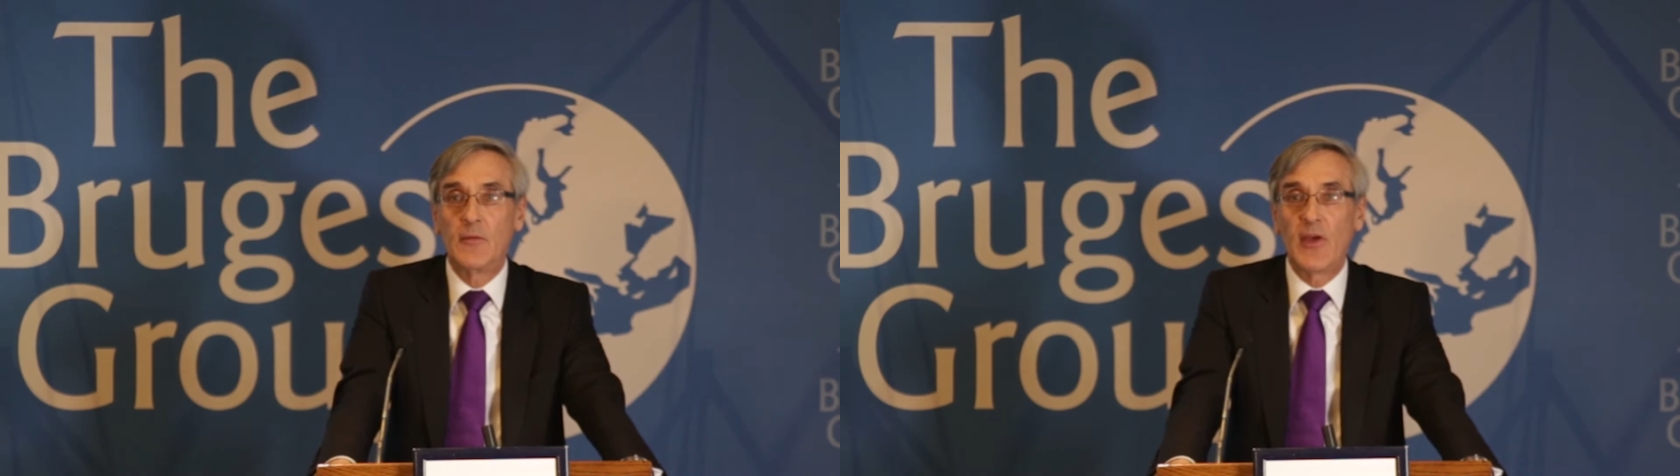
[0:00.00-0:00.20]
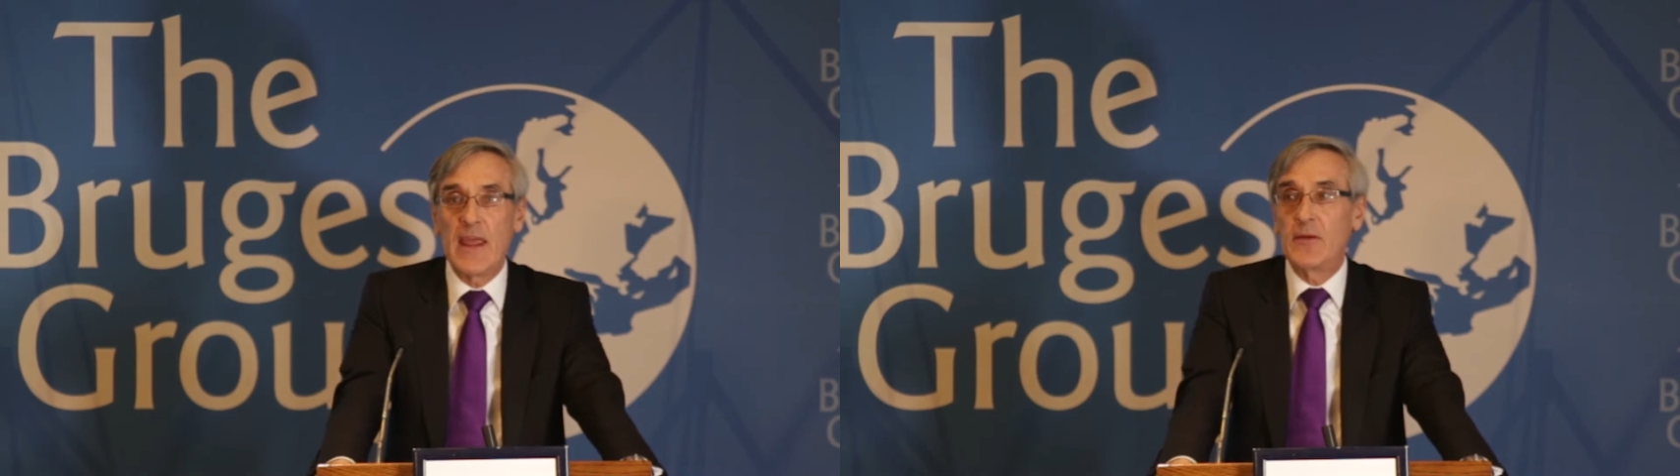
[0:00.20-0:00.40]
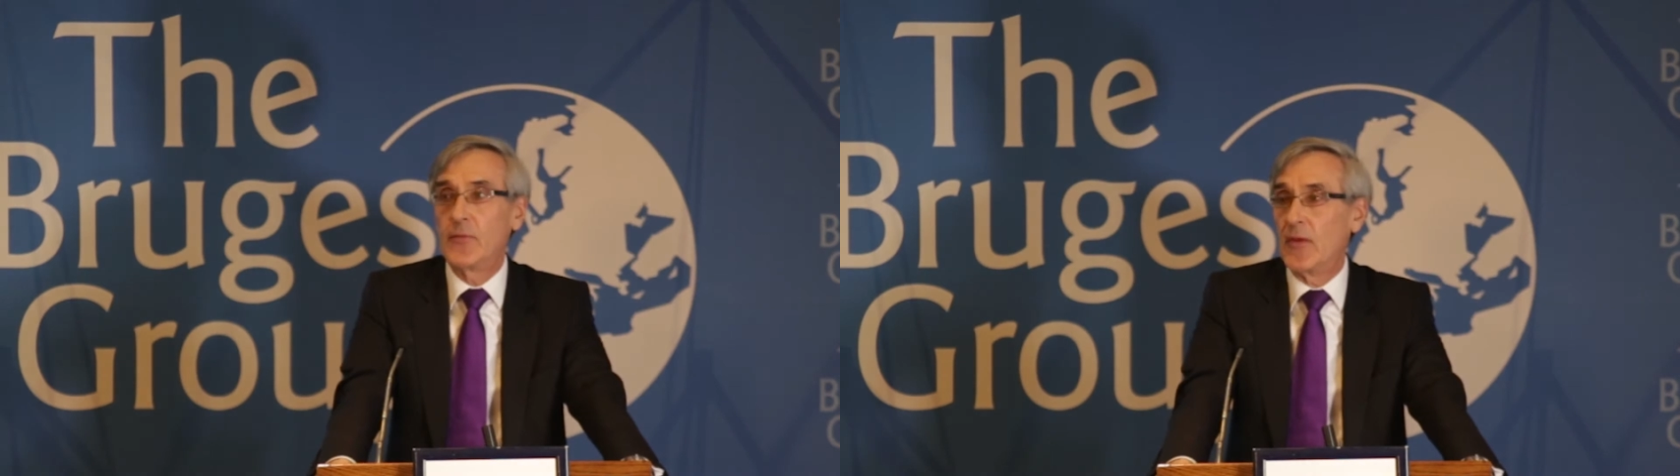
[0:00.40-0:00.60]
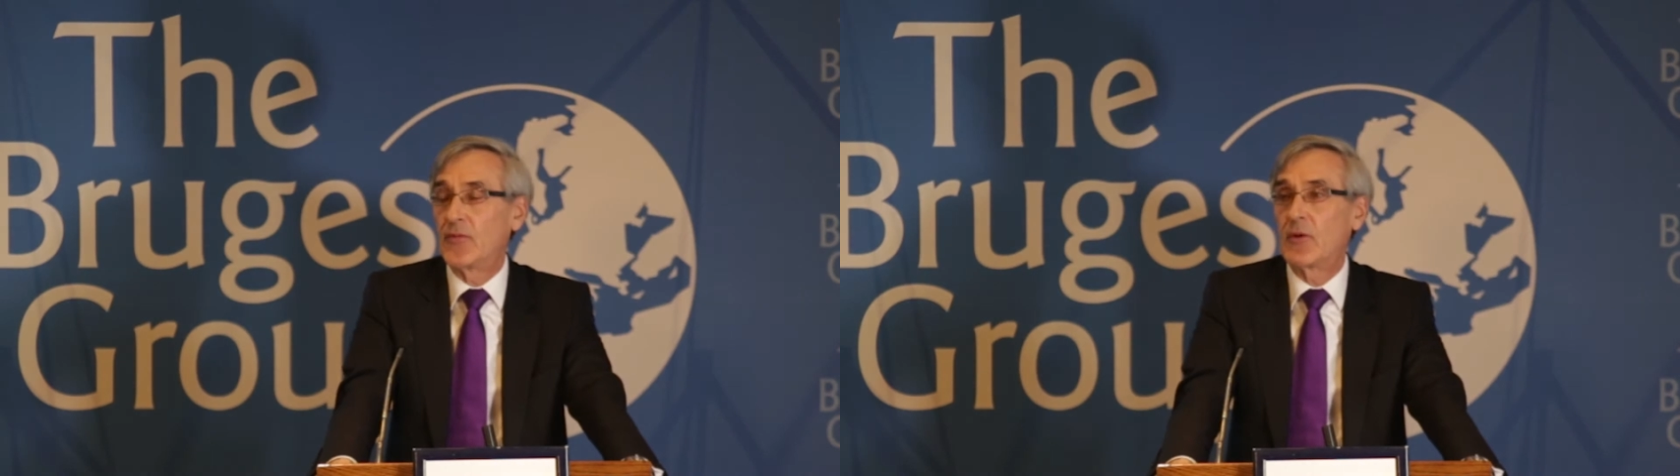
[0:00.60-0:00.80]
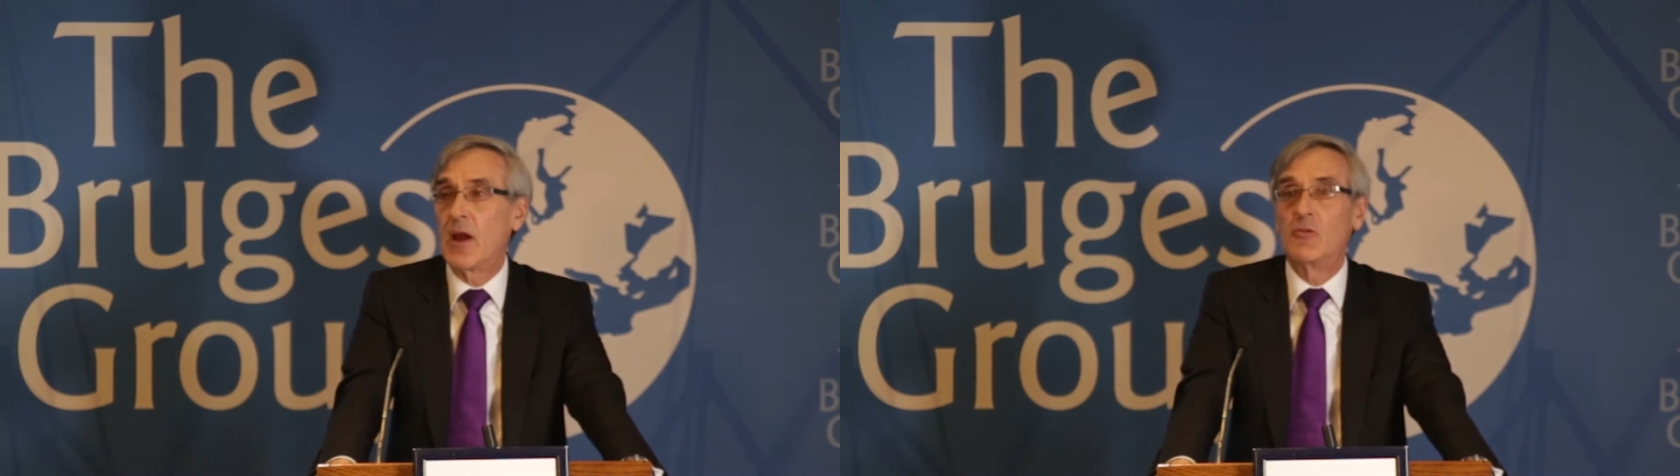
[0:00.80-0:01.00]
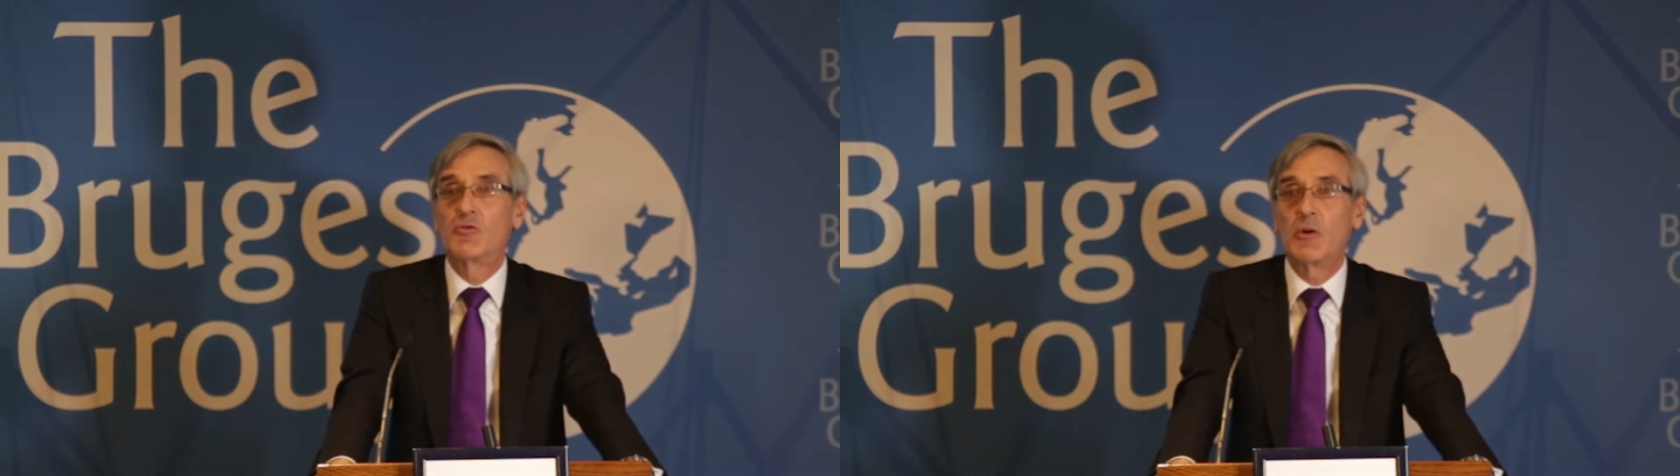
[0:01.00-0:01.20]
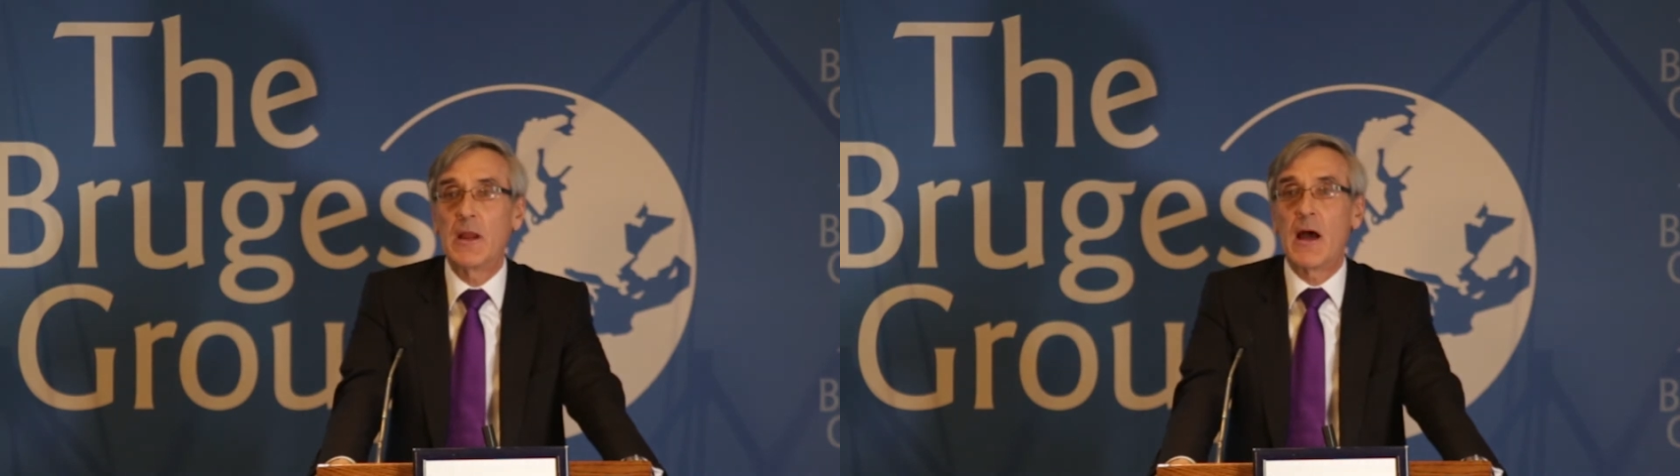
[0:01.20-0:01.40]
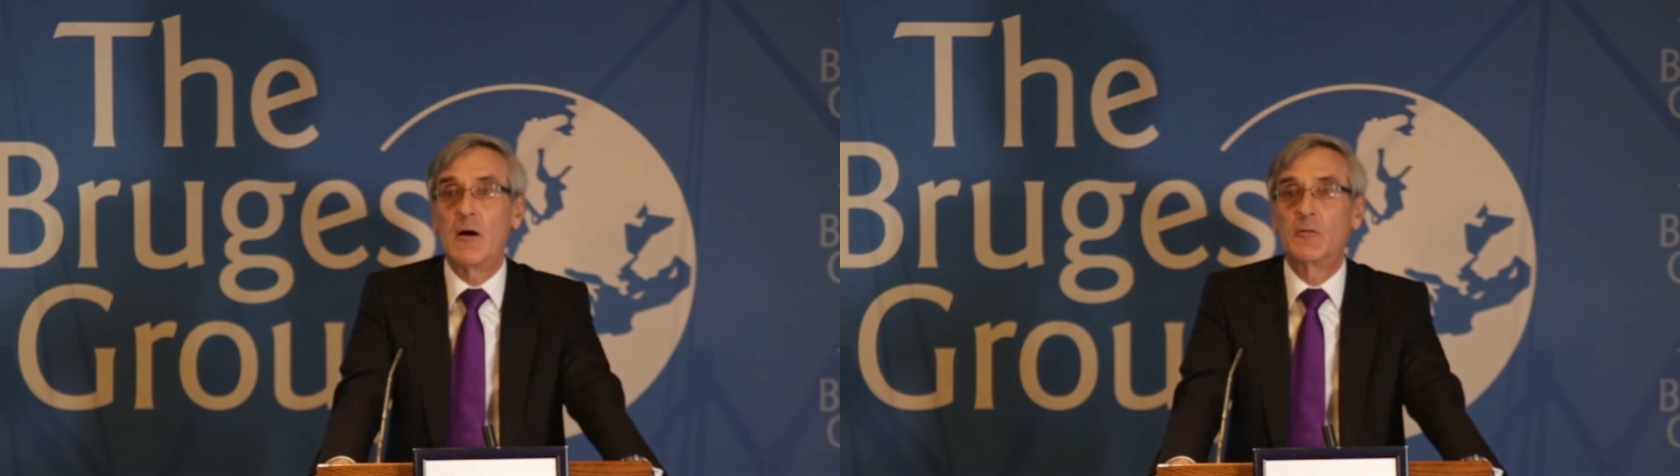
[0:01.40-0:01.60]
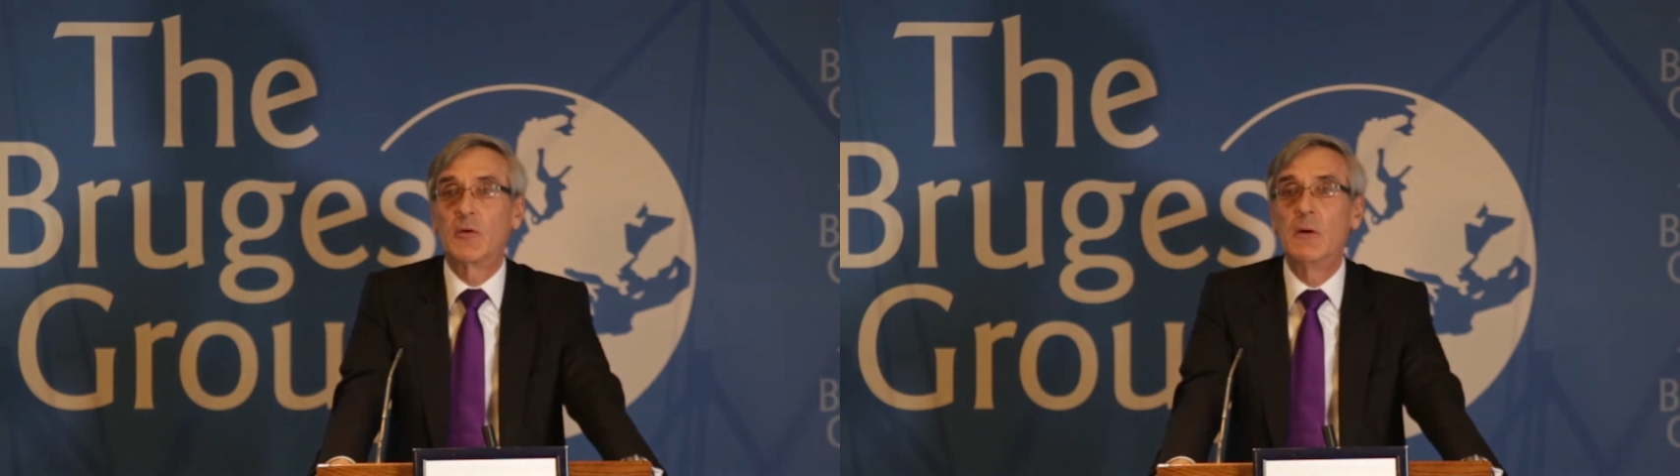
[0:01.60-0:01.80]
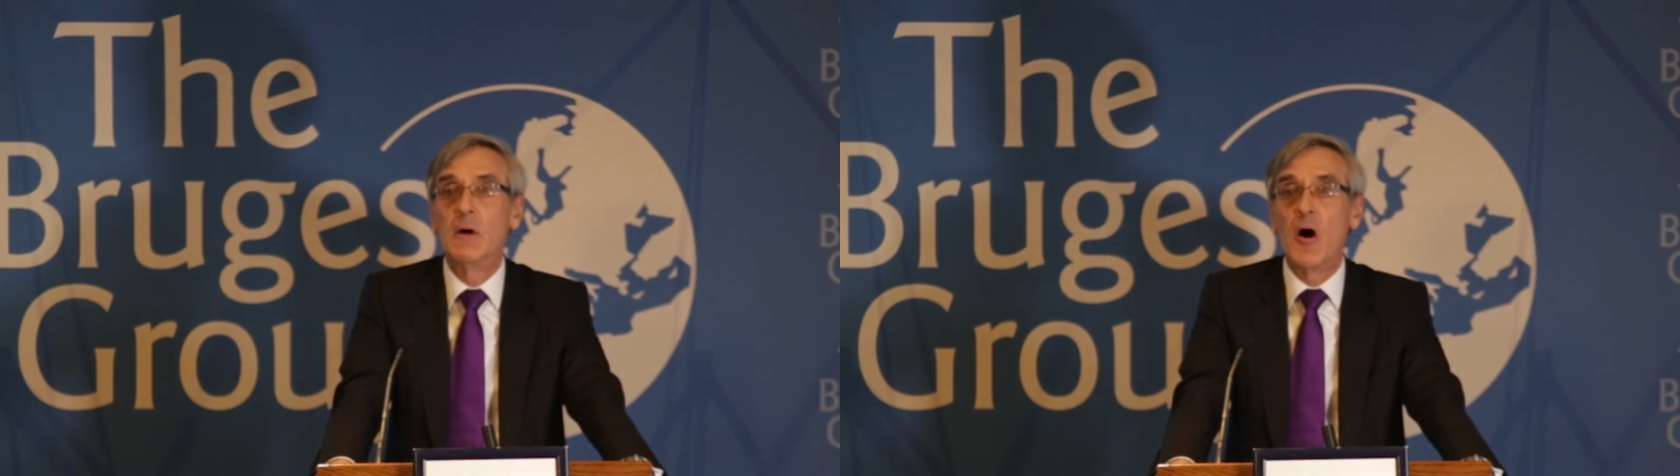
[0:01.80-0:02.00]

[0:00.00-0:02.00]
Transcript: Take this country out